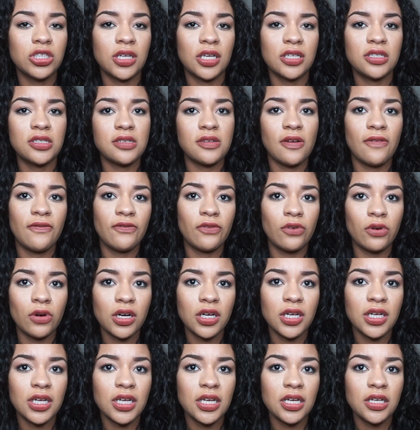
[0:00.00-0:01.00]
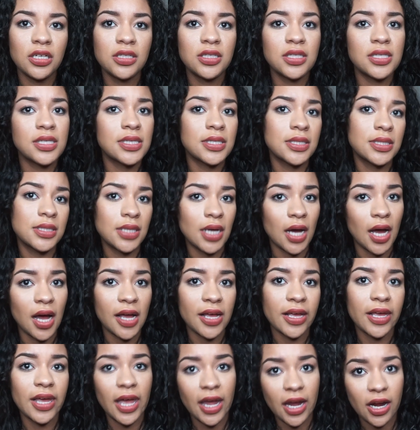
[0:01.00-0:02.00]
Like Sephora here does
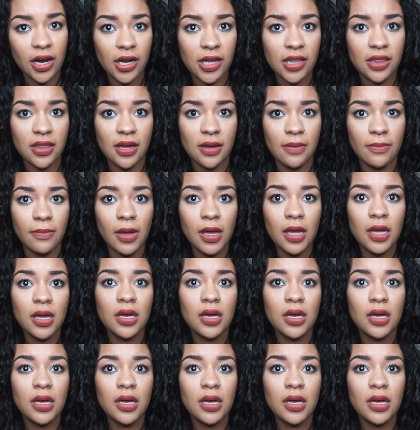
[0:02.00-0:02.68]
not carry them.